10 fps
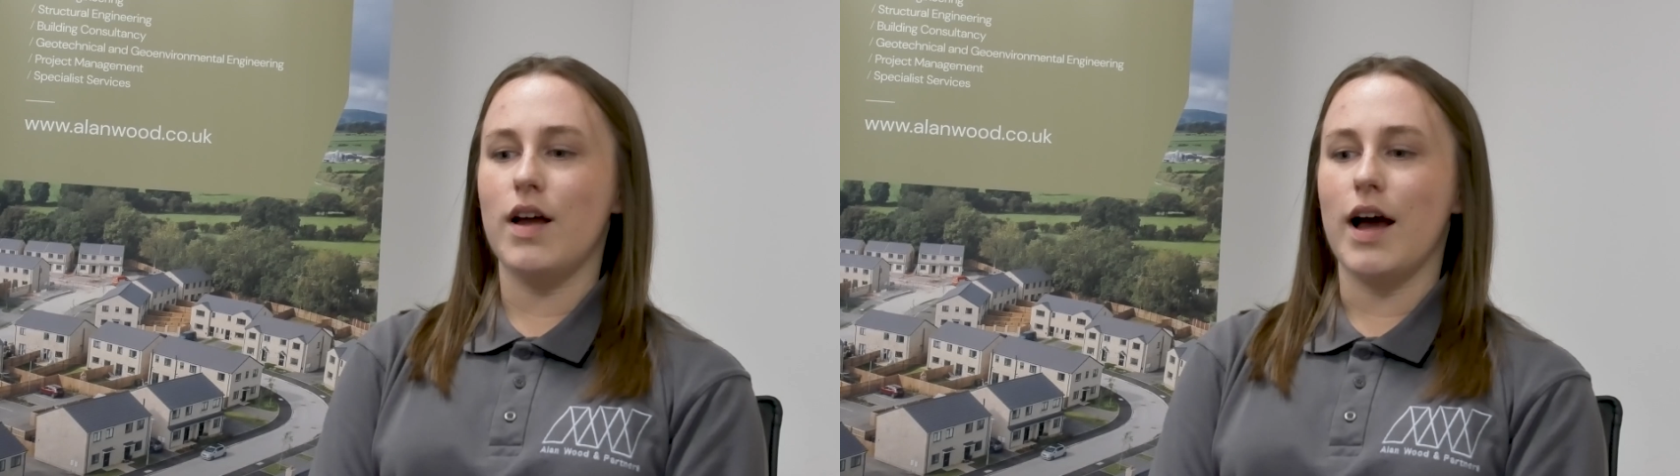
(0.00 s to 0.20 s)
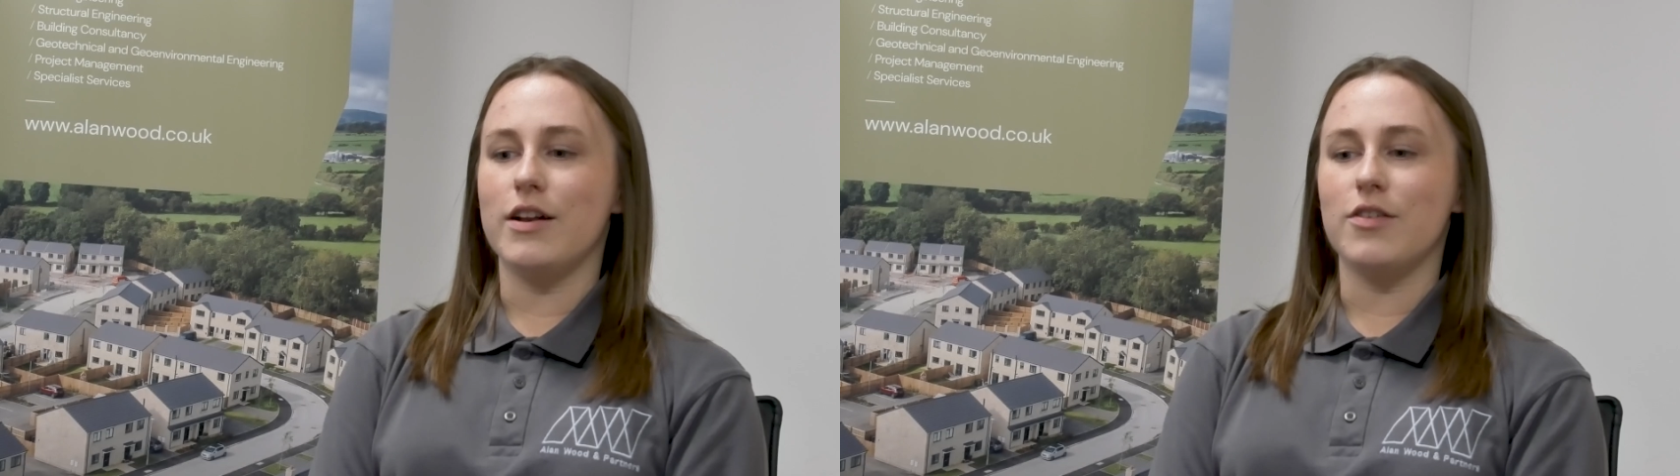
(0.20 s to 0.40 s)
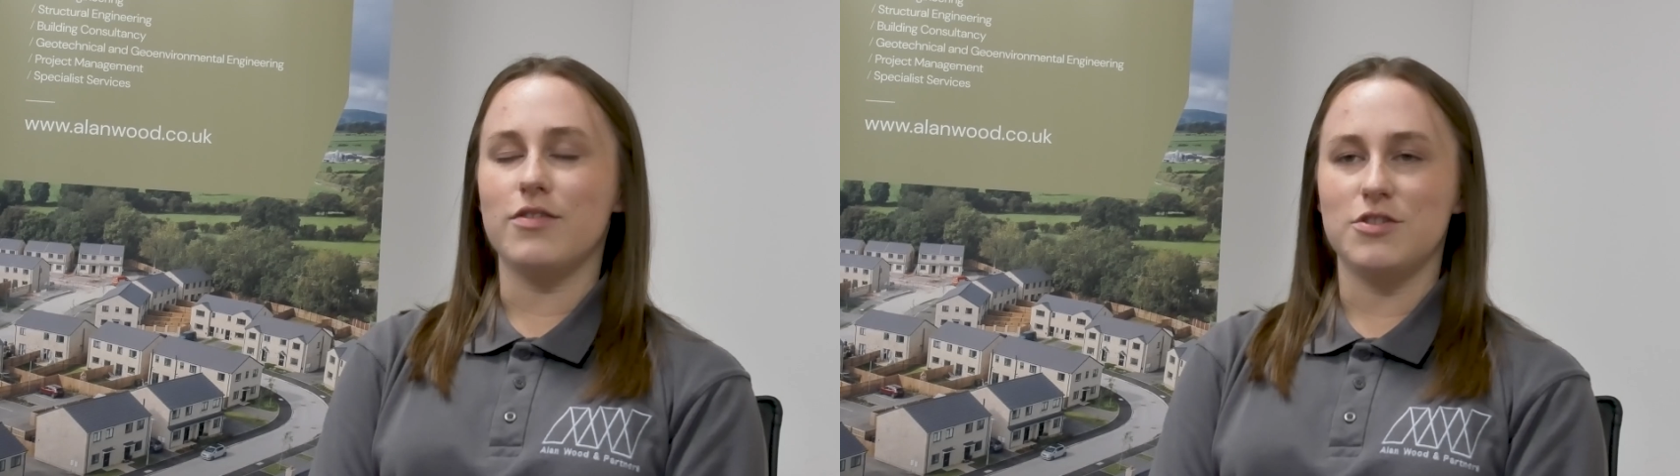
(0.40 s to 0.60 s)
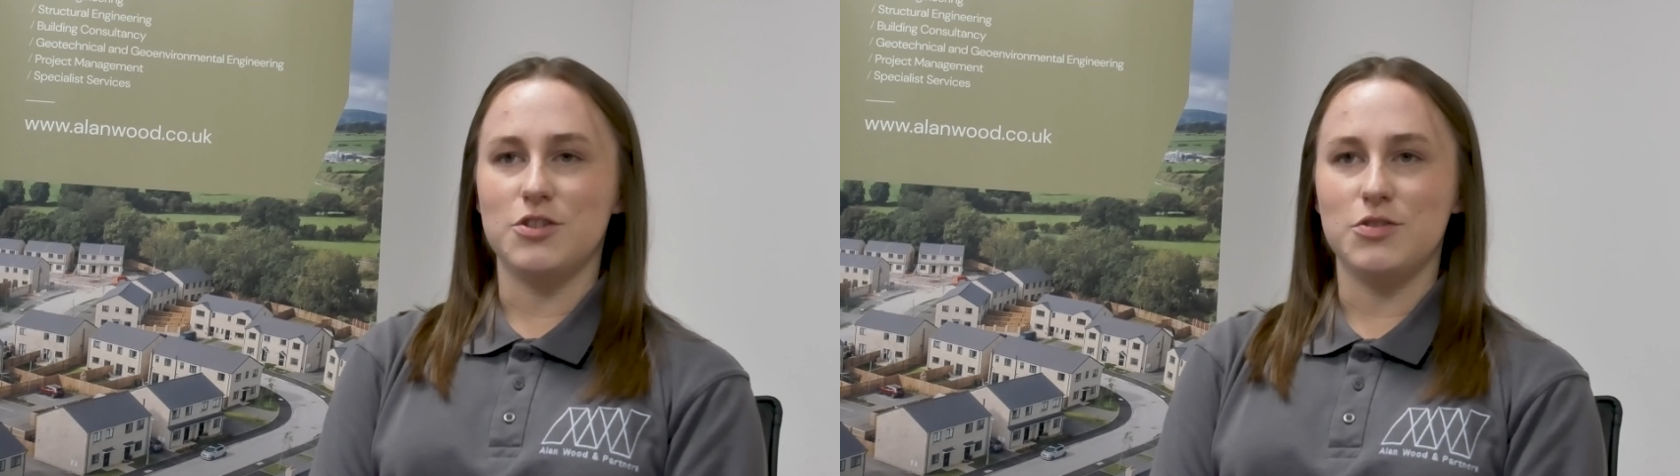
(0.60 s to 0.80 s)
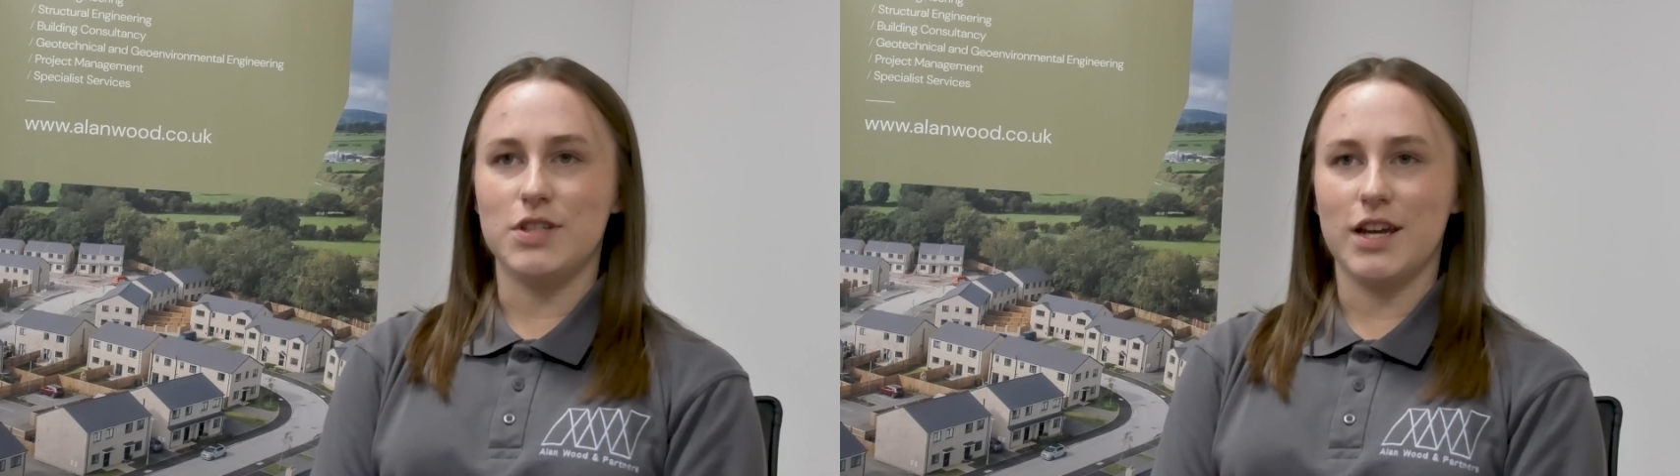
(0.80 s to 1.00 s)
I don't have to
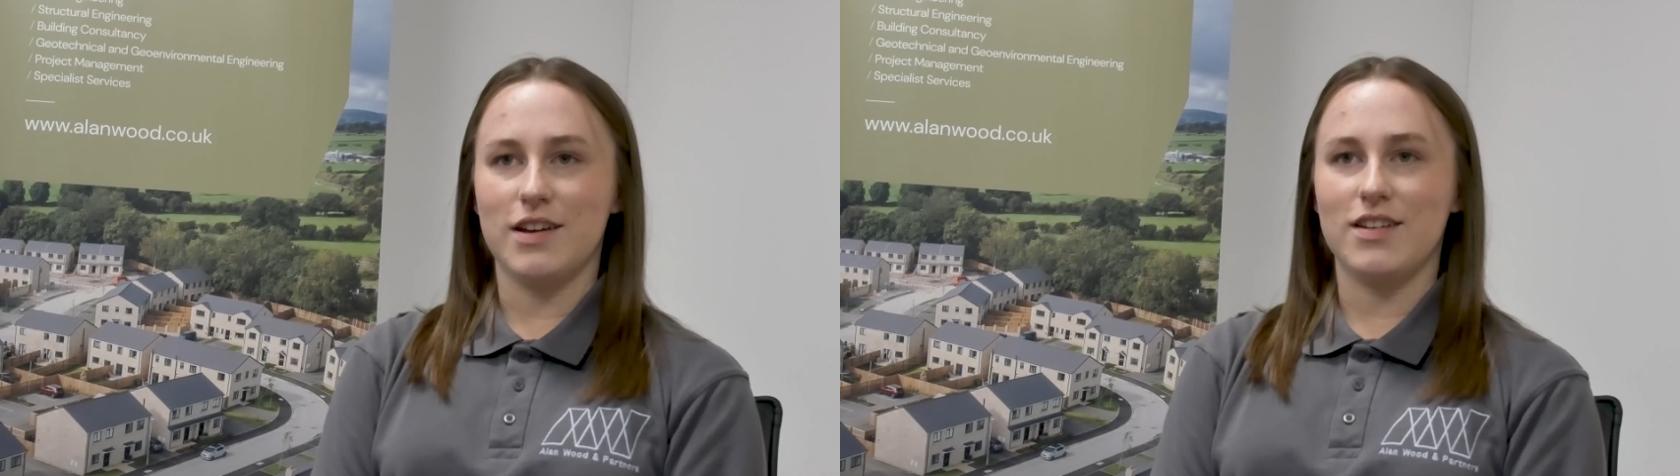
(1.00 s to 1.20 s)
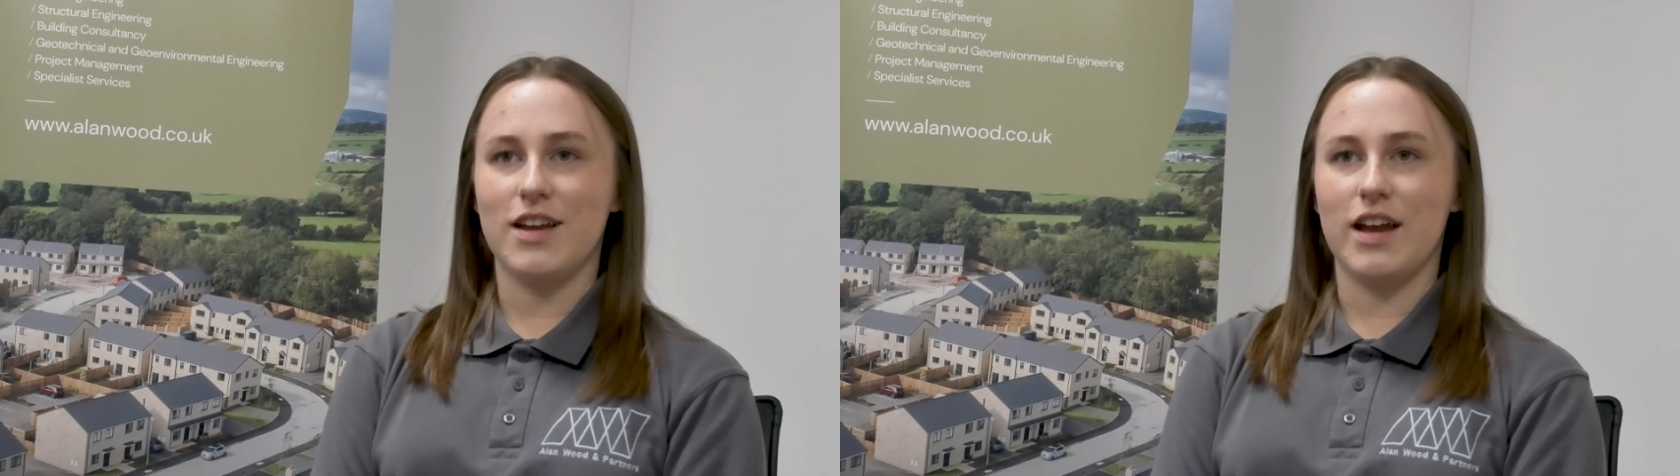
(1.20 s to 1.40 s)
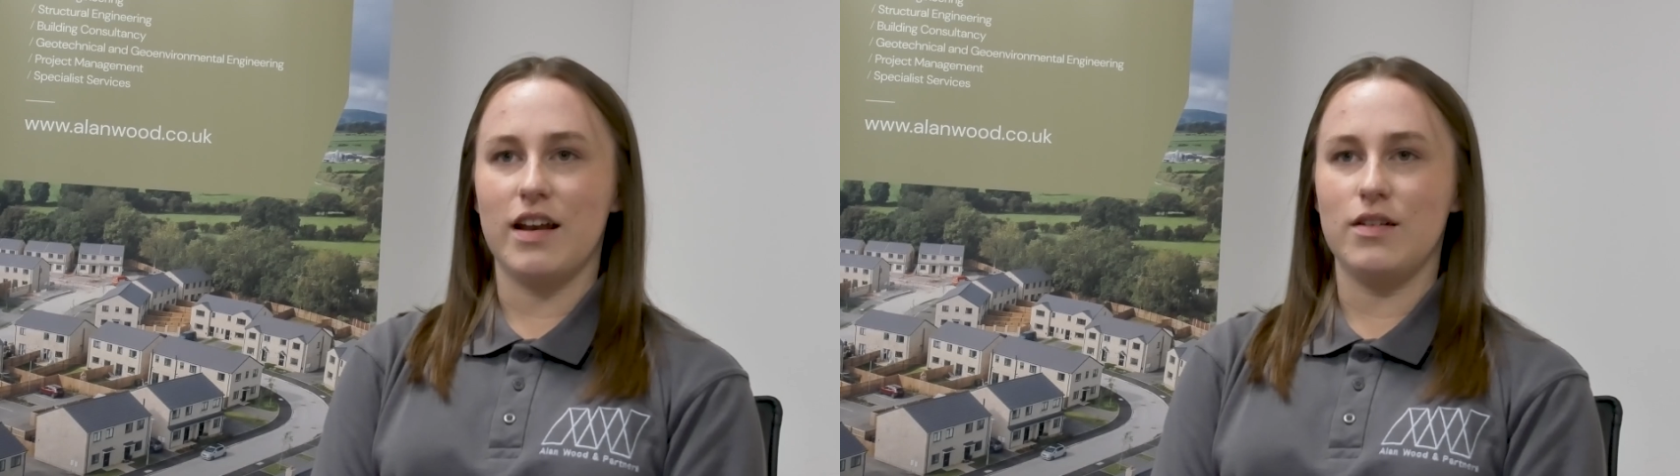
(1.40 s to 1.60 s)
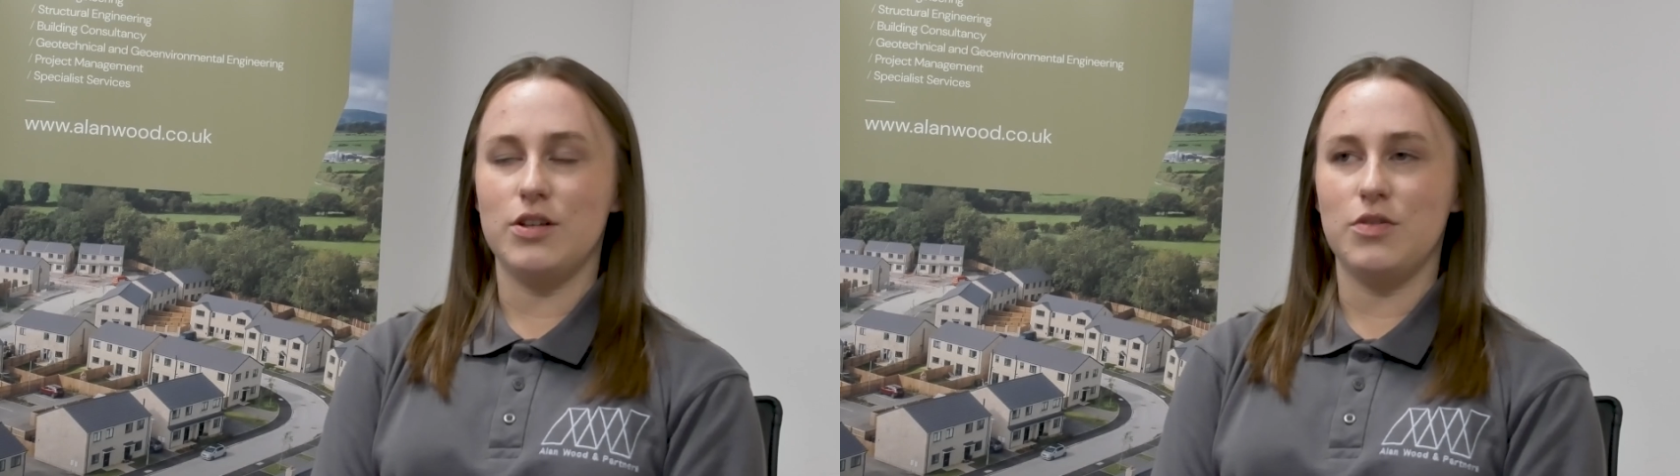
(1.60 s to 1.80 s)
choose yet, and